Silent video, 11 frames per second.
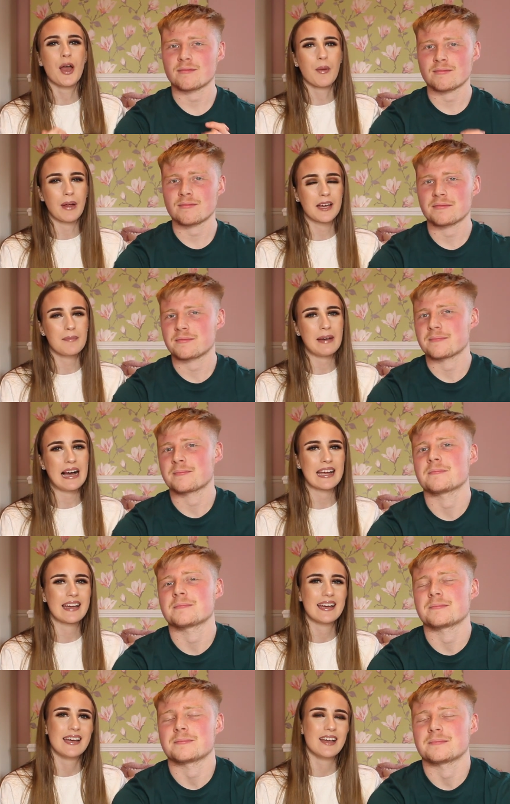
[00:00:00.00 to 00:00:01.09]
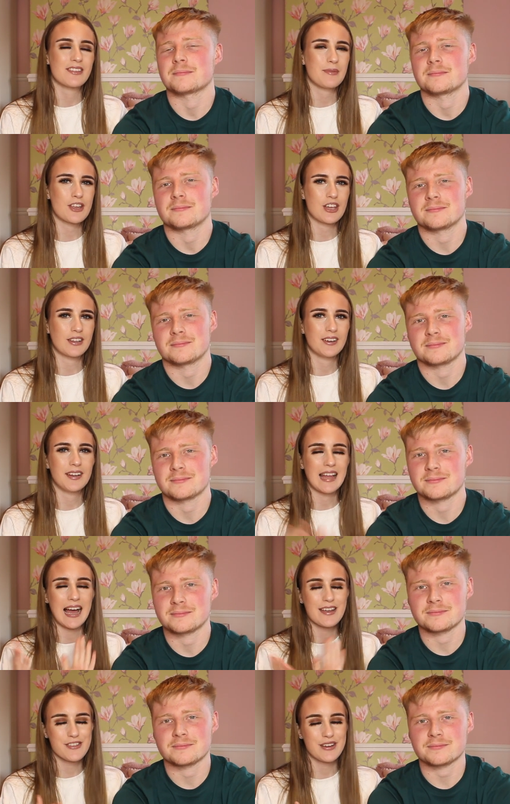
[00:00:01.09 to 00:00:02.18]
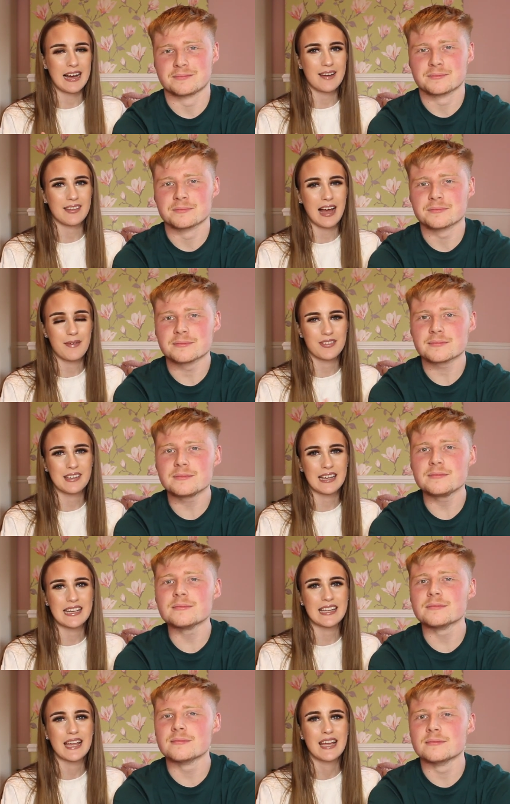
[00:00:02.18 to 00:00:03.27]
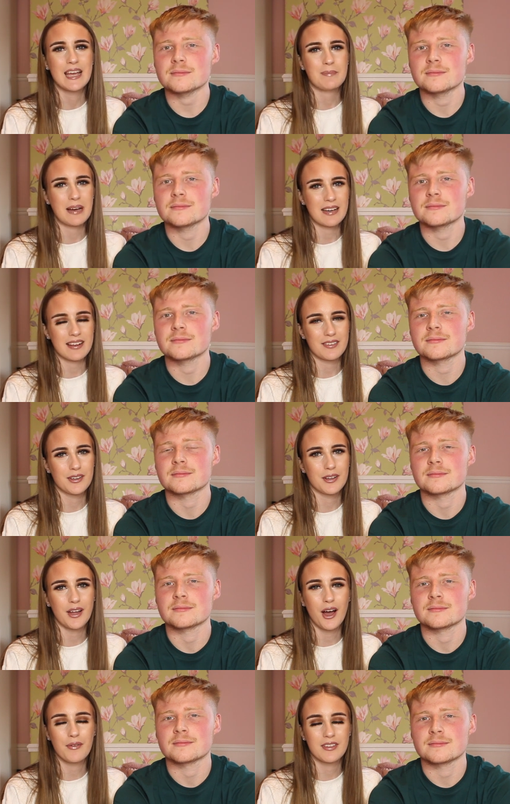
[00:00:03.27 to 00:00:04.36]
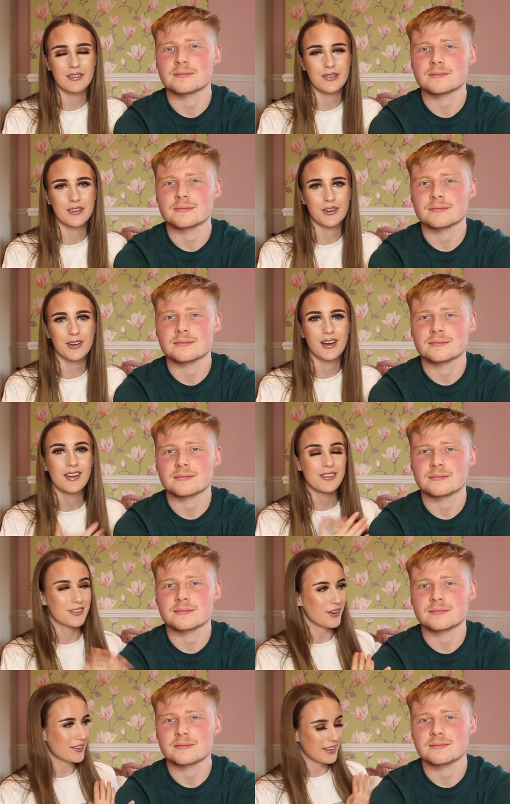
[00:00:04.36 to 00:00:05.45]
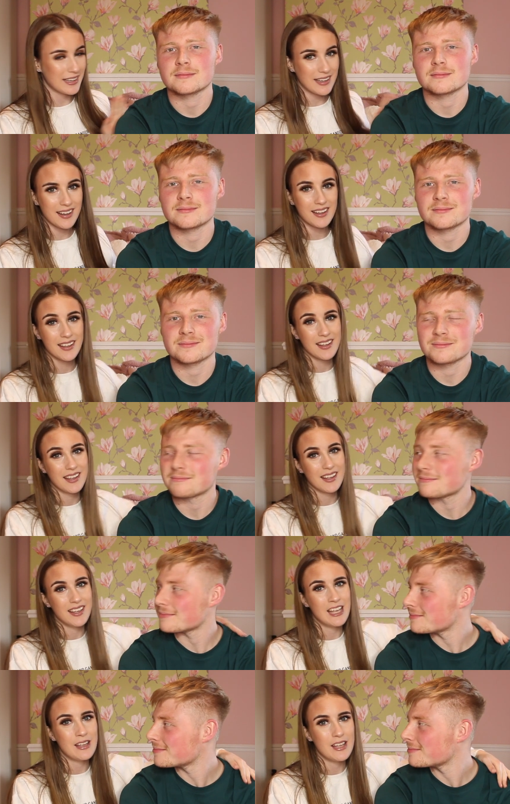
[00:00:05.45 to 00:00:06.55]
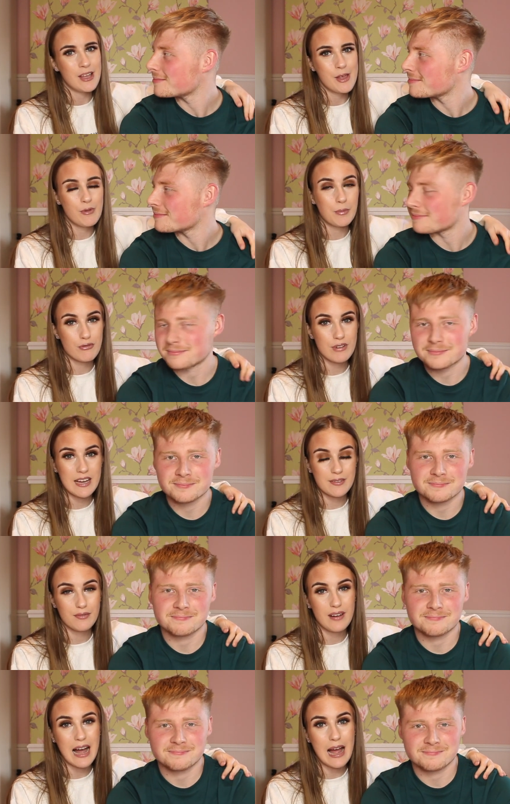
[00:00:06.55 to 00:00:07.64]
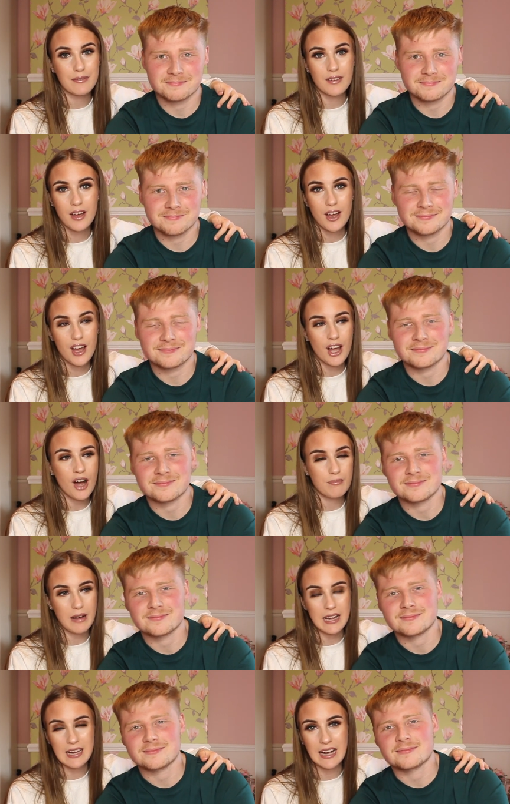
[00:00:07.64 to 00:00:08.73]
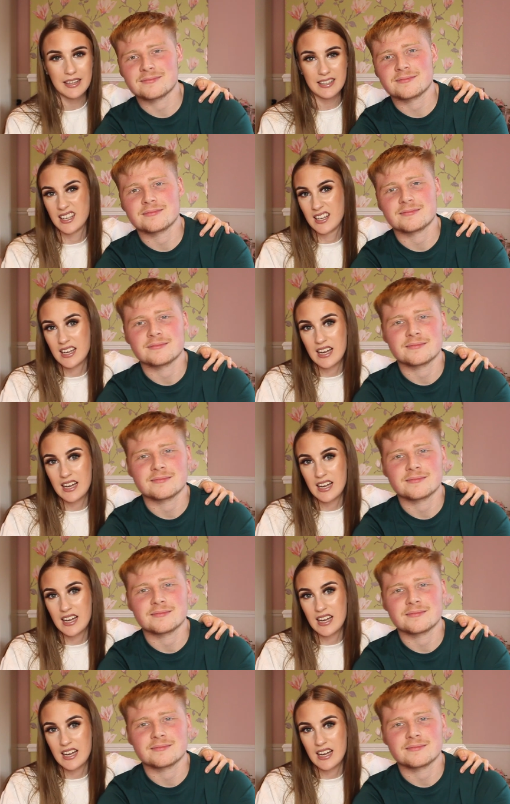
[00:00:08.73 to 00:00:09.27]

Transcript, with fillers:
Speaker 1: welcome back to my channel. As you guys have seen by the title of this video, Scott here. It will be rating 5 of my kind of